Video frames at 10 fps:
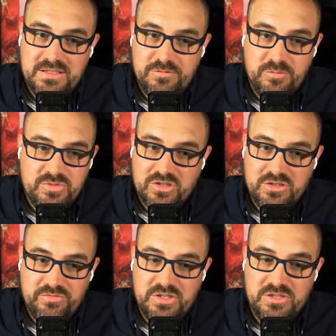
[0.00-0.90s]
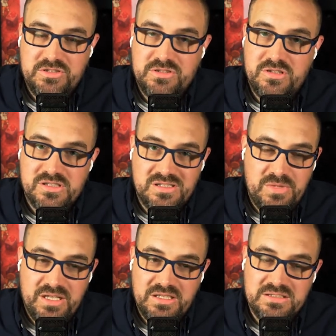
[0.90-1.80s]
from start to finish,
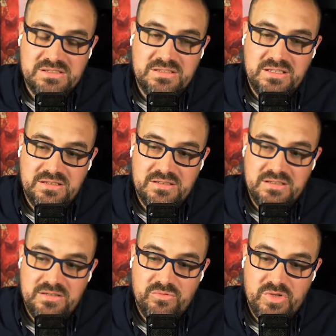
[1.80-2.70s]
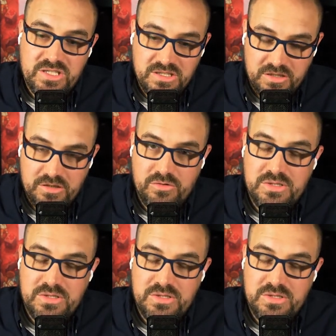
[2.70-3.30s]
customized and ready to go.